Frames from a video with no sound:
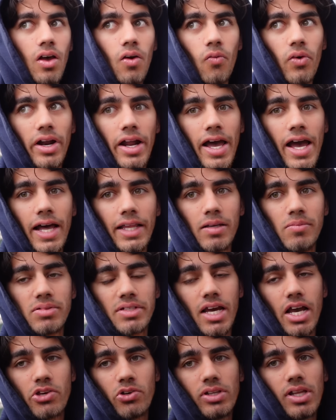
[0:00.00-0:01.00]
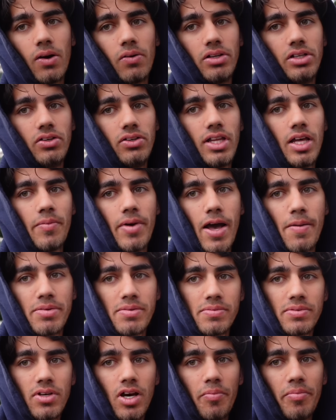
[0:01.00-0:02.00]
When I had them scheduled, I would do them.
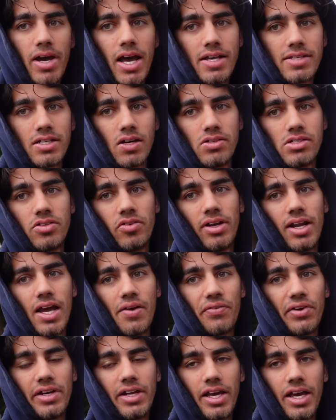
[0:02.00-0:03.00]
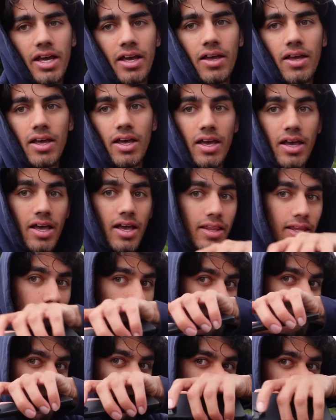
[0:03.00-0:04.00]
Epsom salt baths I was doing every day.
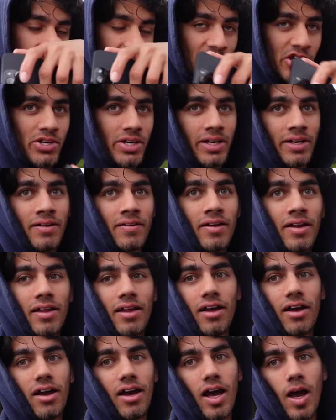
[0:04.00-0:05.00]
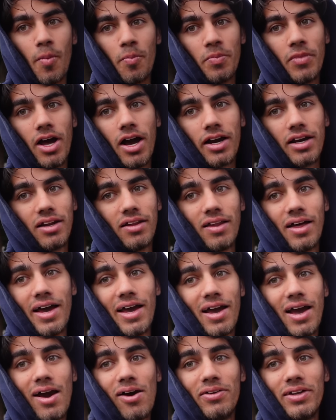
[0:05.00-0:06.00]
And meditation, I'm not gonna lie,
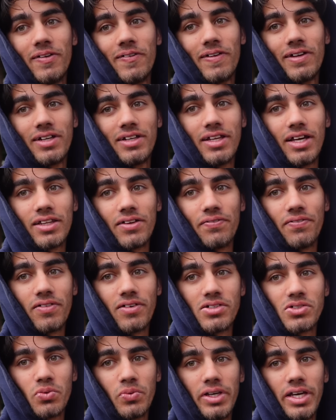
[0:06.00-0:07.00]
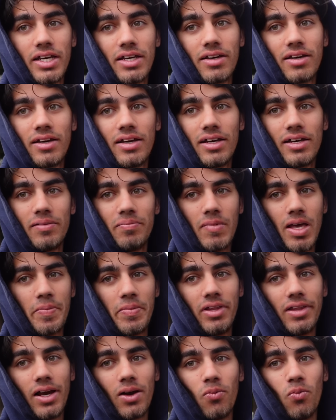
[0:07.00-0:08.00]
I only really did that the first week,
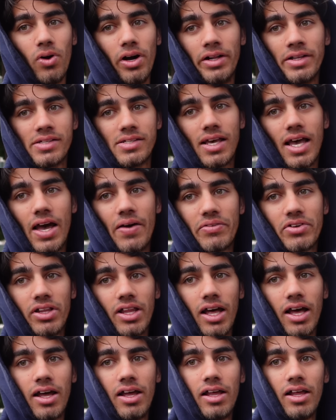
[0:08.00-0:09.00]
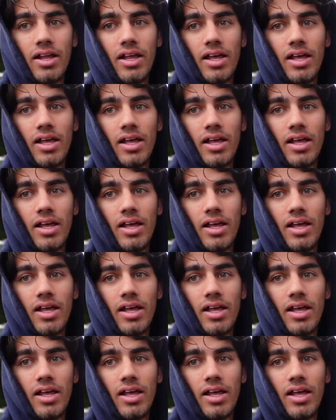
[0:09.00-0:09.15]
maybe like once after that.